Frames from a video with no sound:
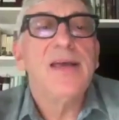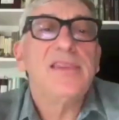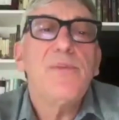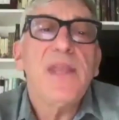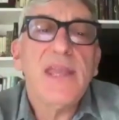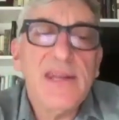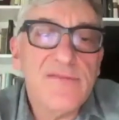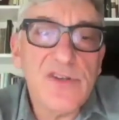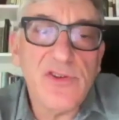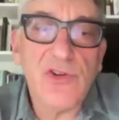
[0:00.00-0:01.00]
The beginning of
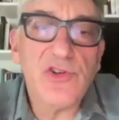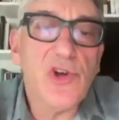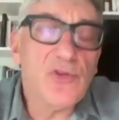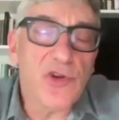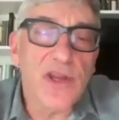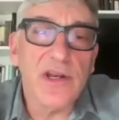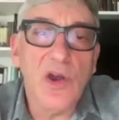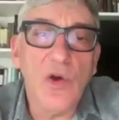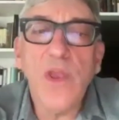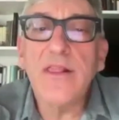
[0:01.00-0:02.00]
The Duke's Children,
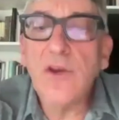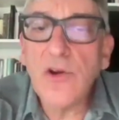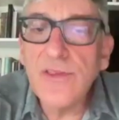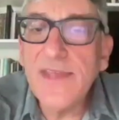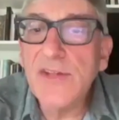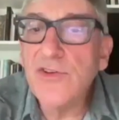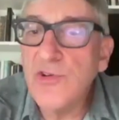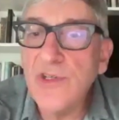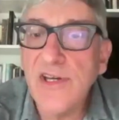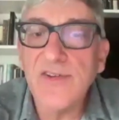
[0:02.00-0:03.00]
we learn that
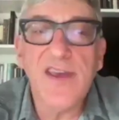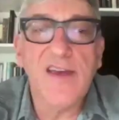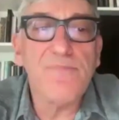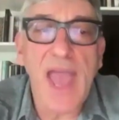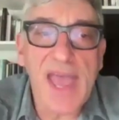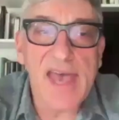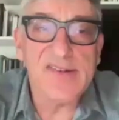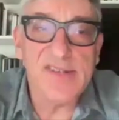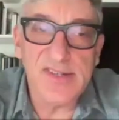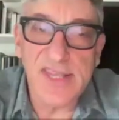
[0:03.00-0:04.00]
2 years have
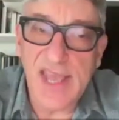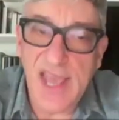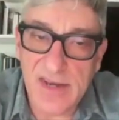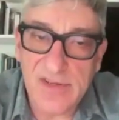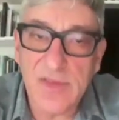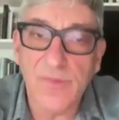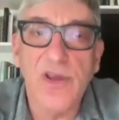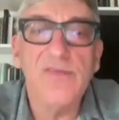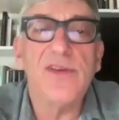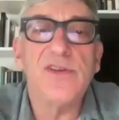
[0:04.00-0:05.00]
passed since the end of the
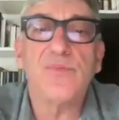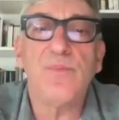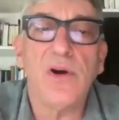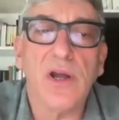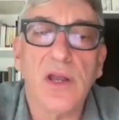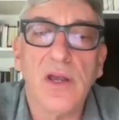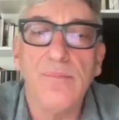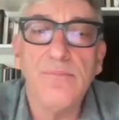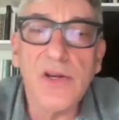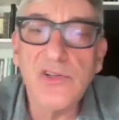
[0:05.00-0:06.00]
previous book,
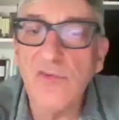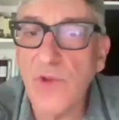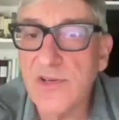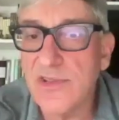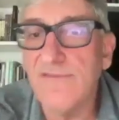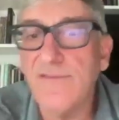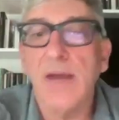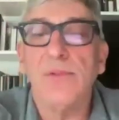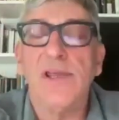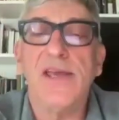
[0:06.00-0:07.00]
much of which the
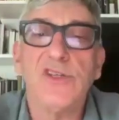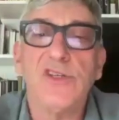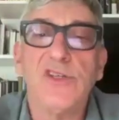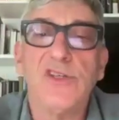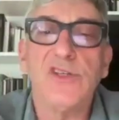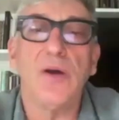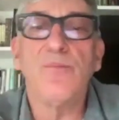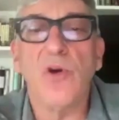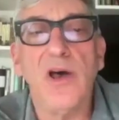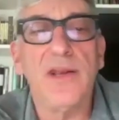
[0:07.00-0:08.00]
family has spent
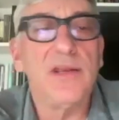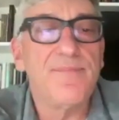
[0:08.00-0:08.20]
abroad.